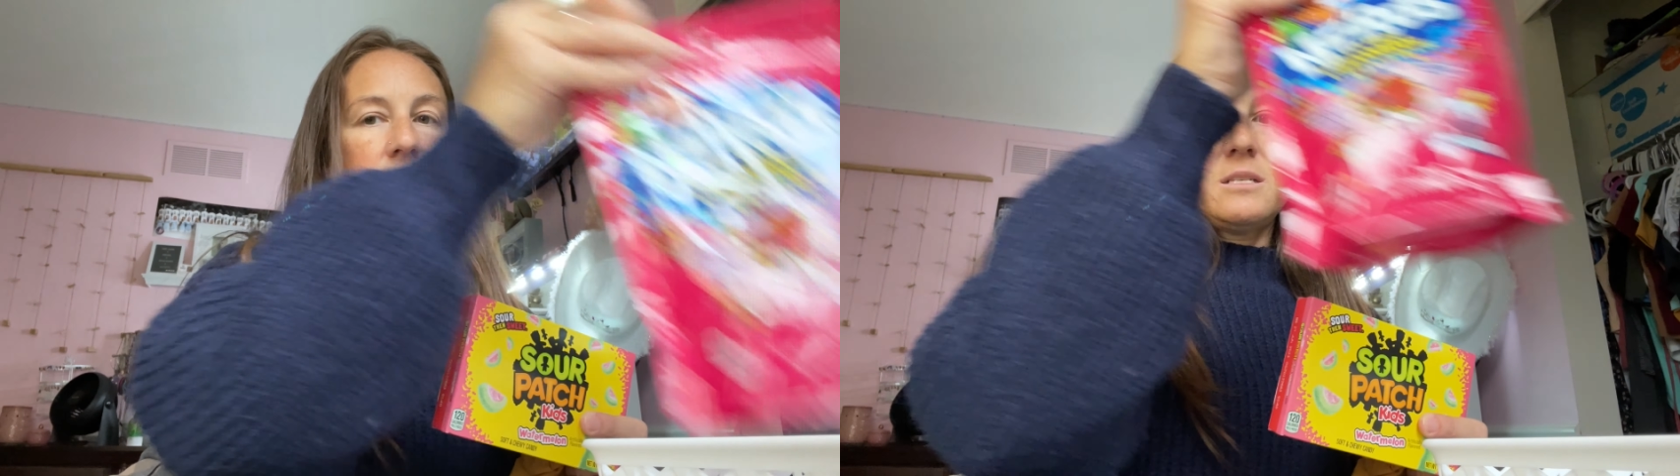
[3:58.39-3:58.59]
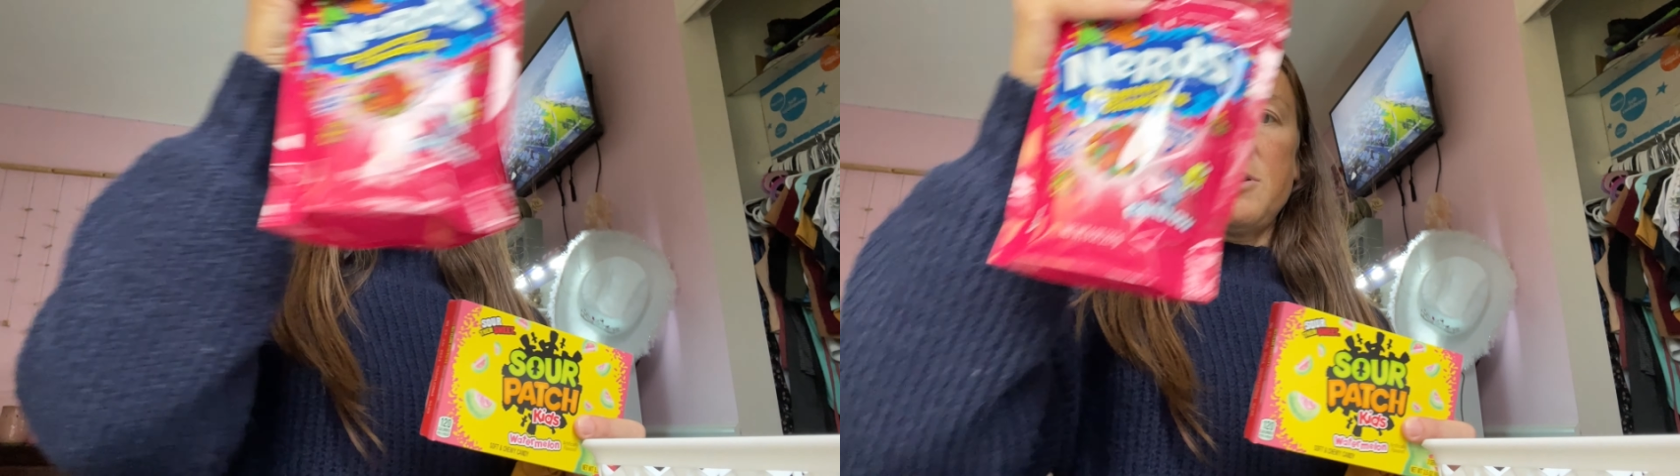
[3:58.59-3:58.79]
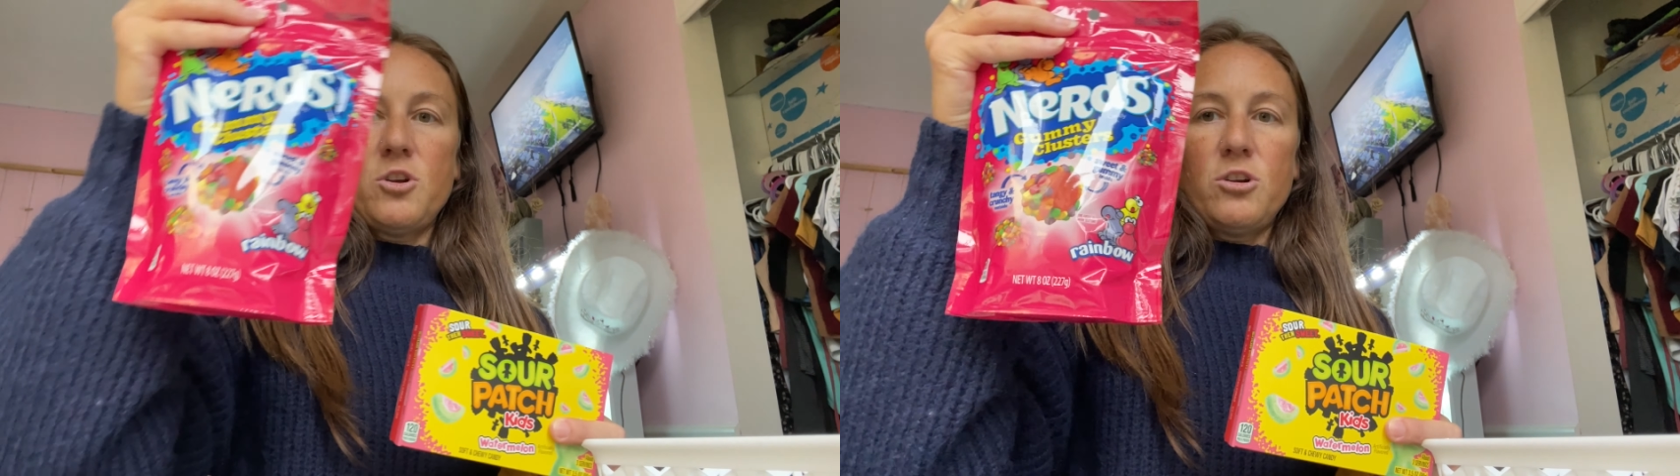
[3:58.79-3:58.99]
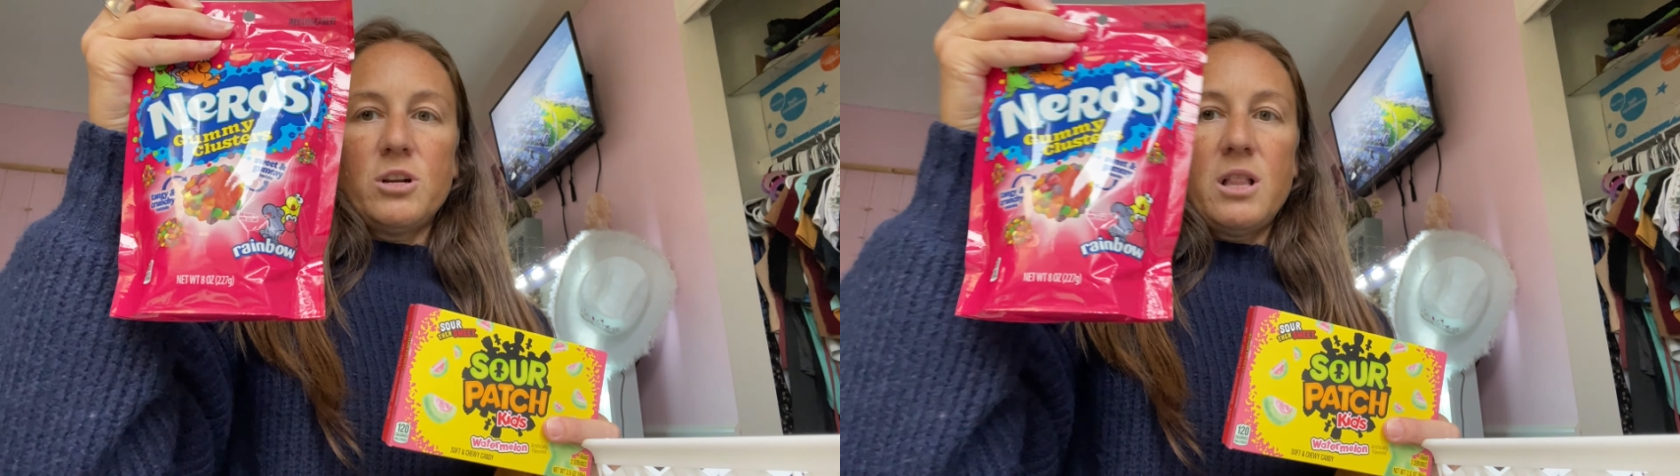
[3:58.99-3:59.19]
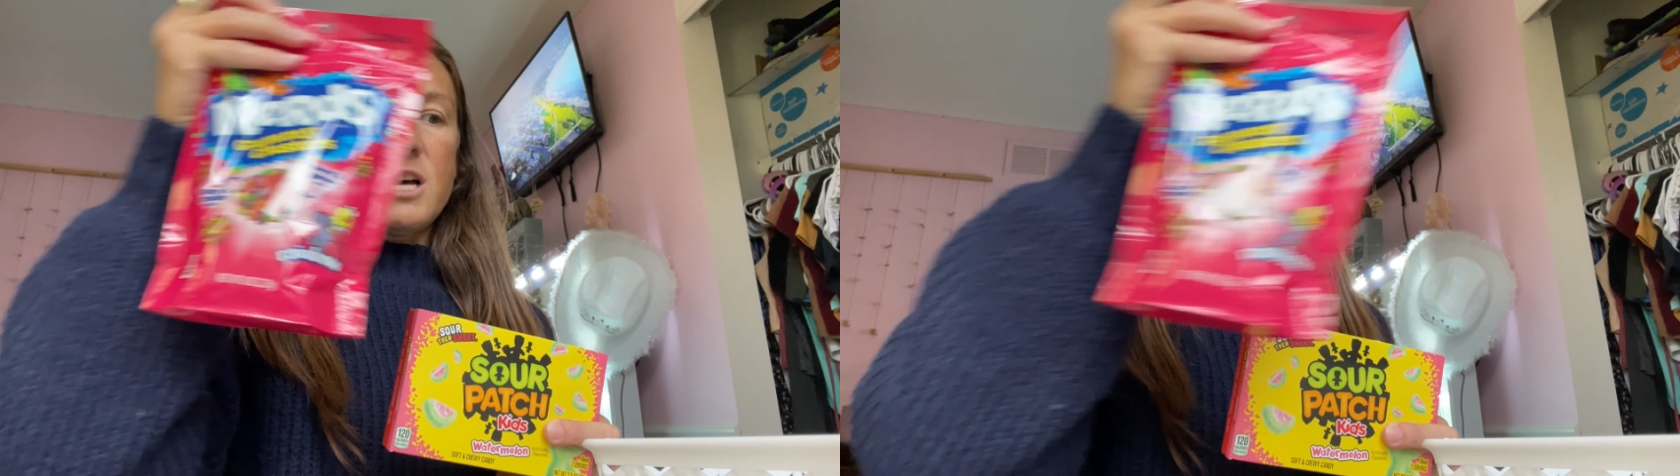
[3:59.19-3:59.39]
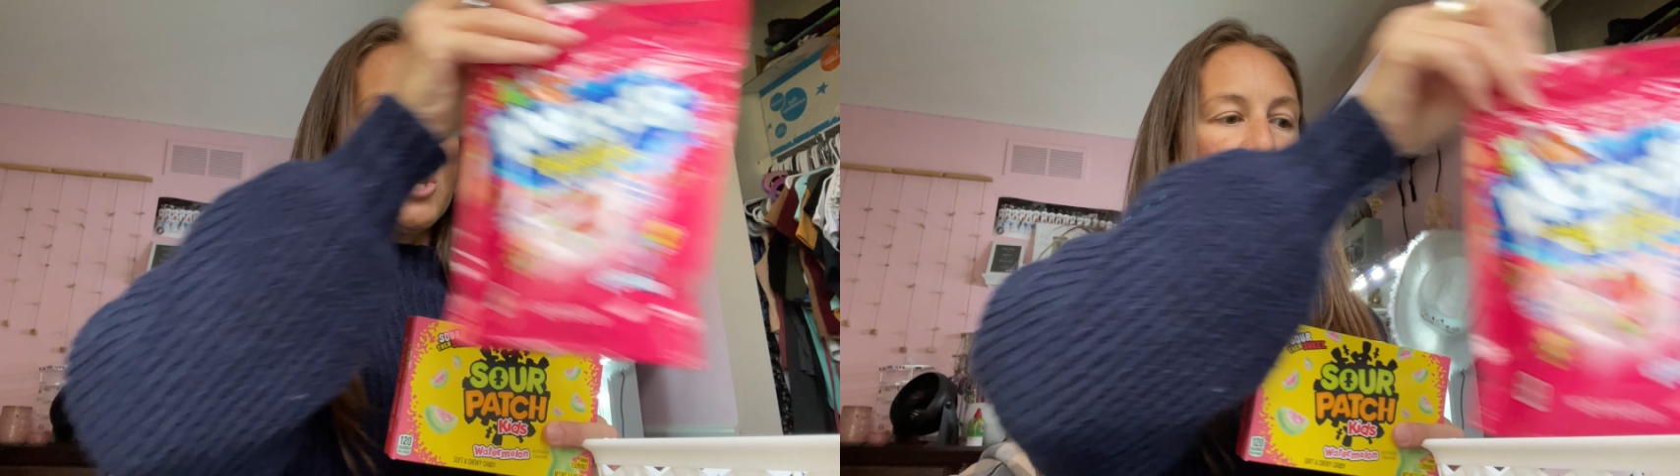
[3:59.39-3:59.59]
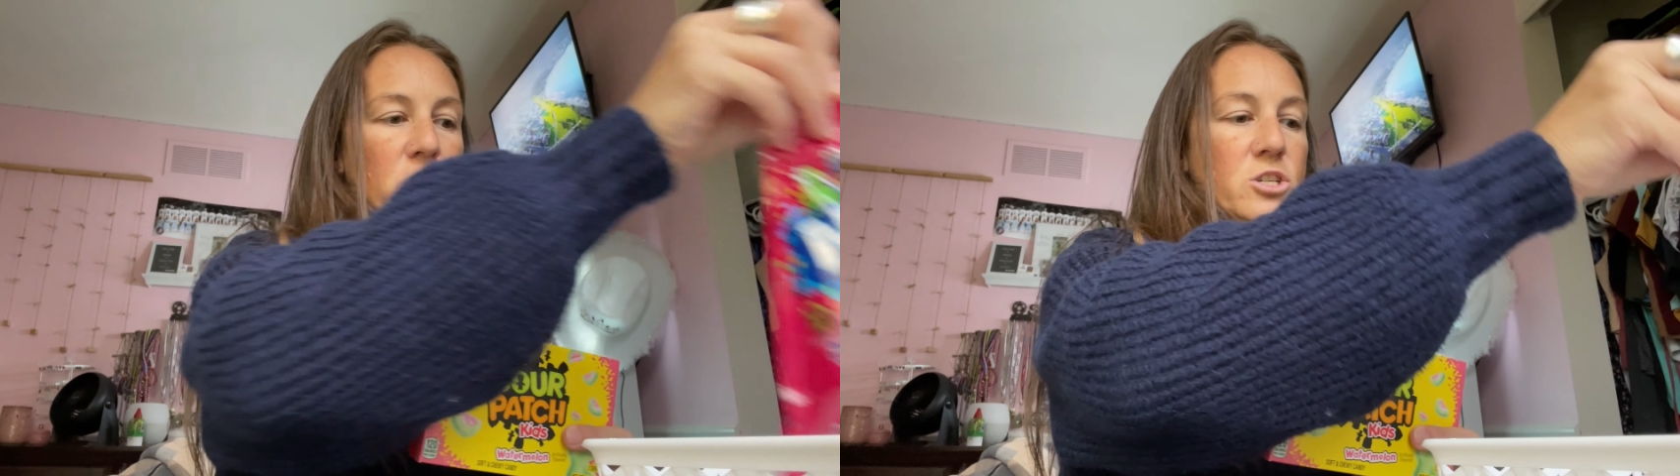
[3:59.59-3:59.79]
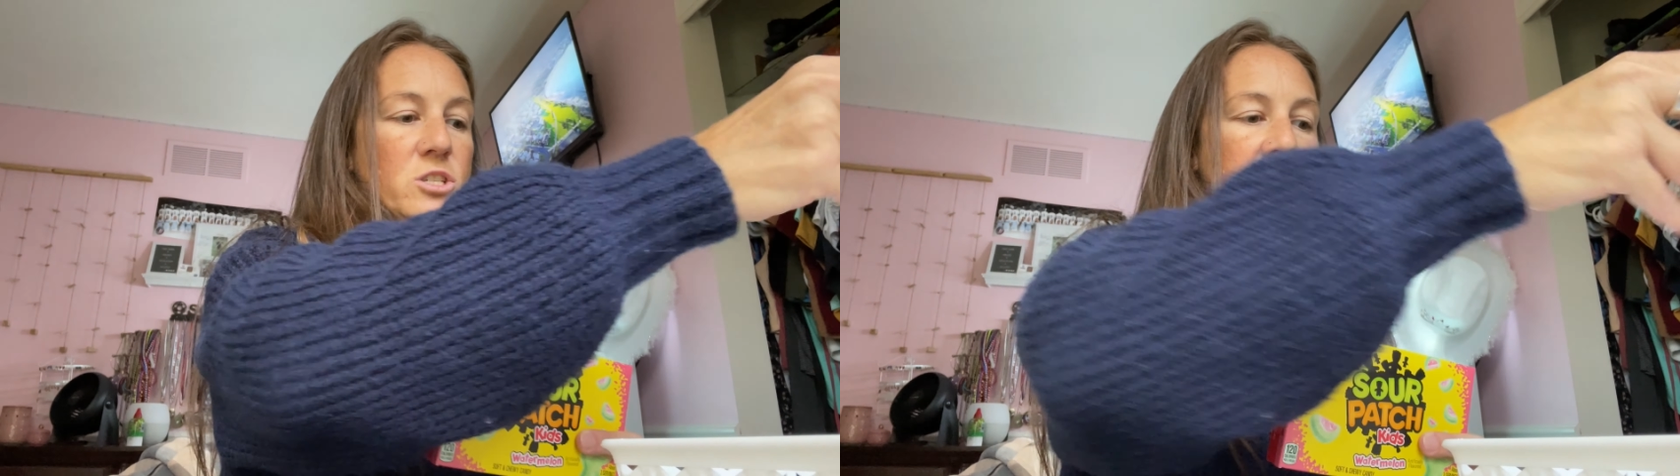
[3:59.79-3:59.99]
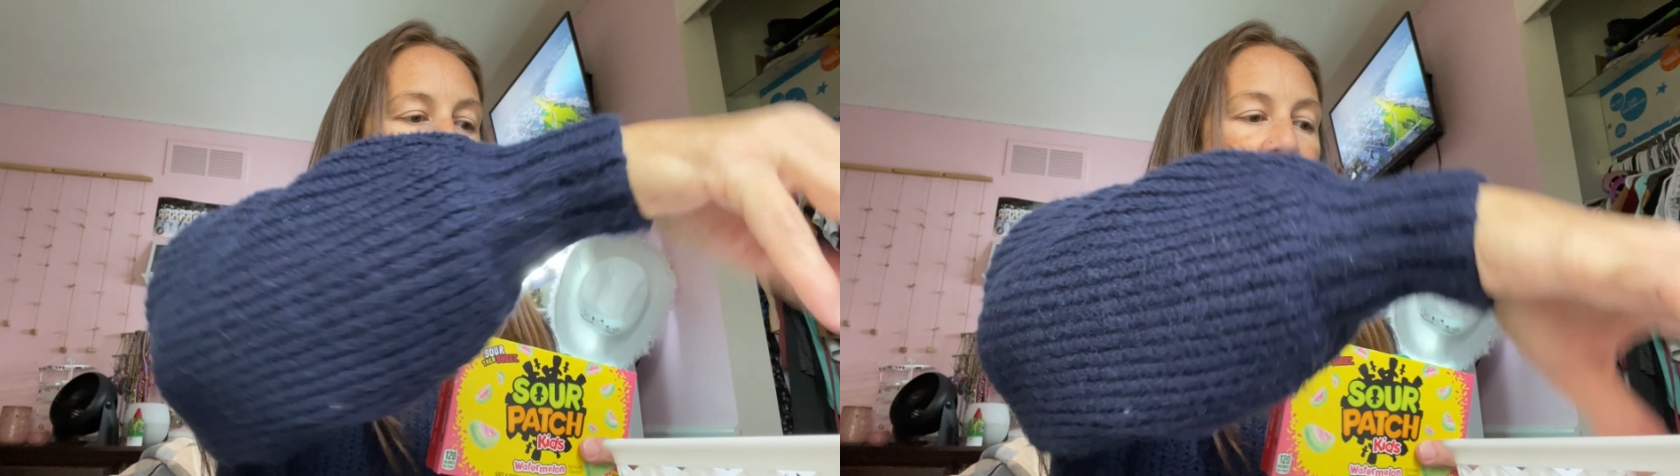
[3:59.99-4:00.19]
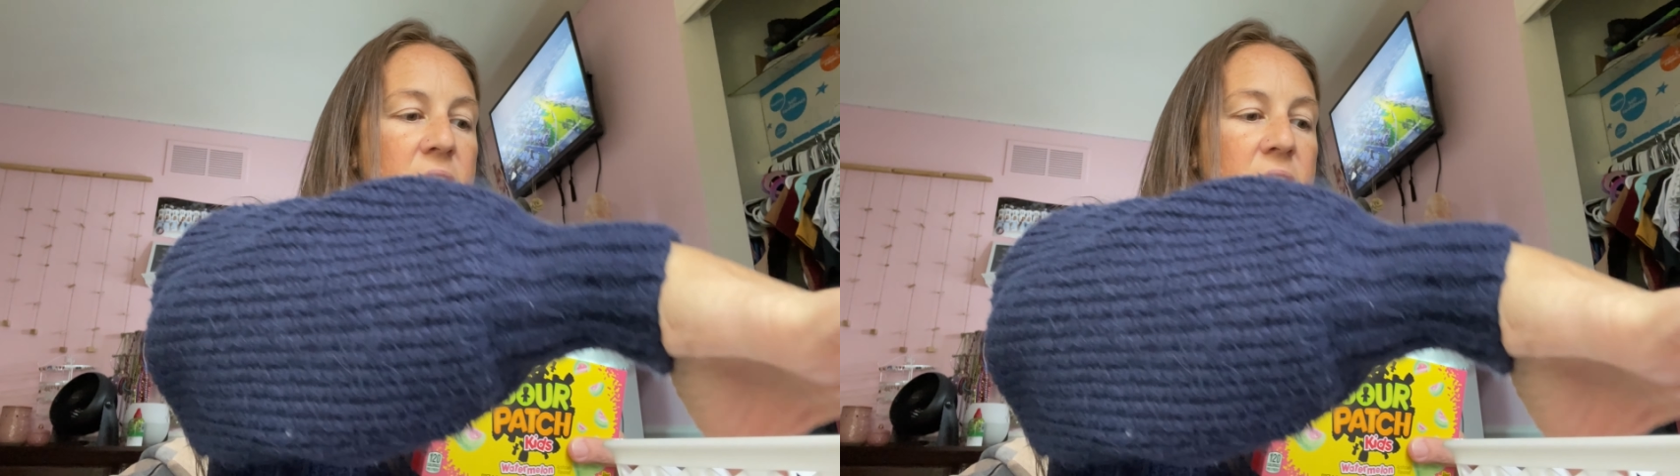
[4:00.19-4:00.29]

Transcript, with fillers: some Nerd Clusters,